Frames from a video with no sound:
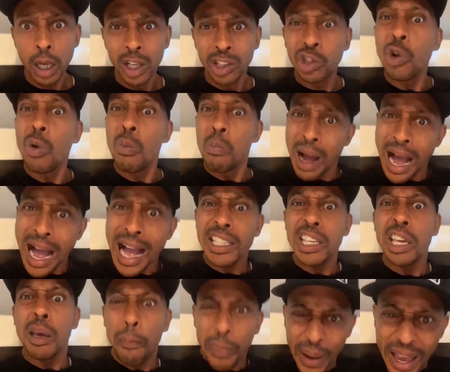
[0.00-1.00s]
So
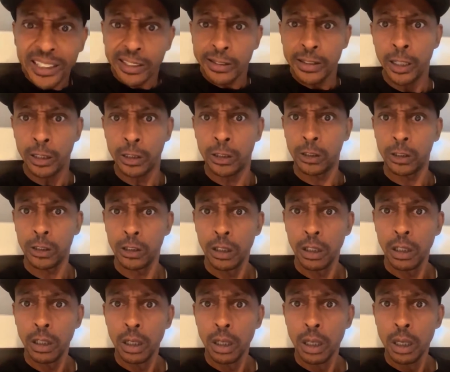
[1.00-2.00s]
mind your business.
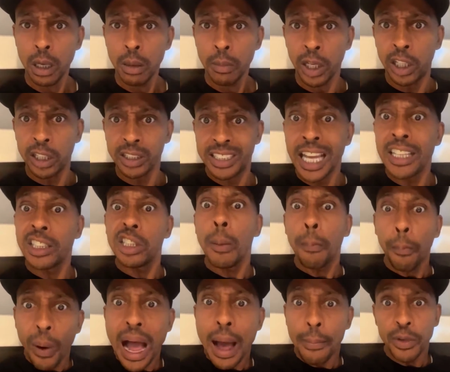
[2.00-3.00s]
Because that's
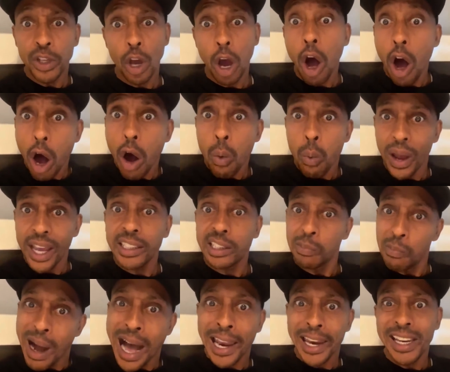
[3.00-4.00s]
your problem. You're
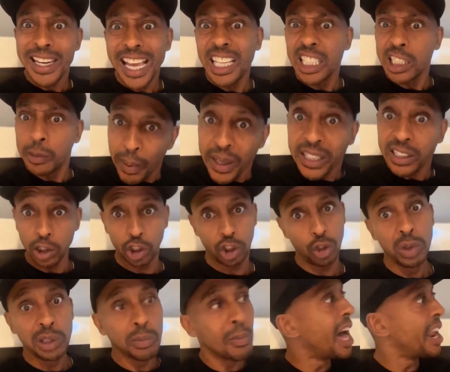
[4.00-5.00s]
always minding niggas' business.
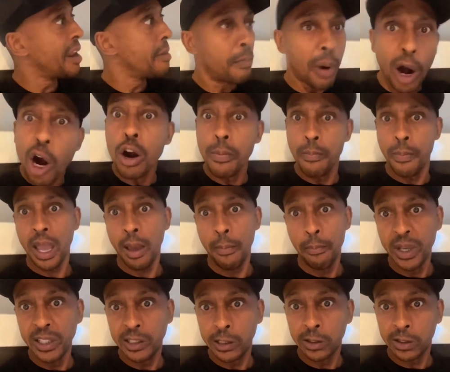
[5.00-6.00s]
You was minding Birdman
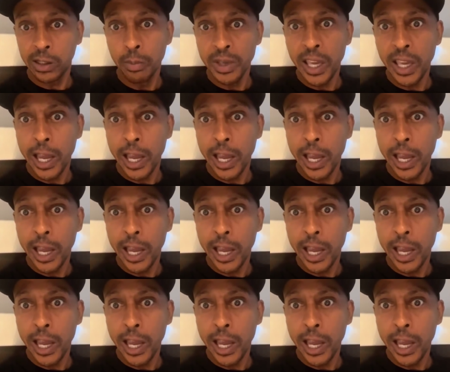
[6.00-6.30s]
business some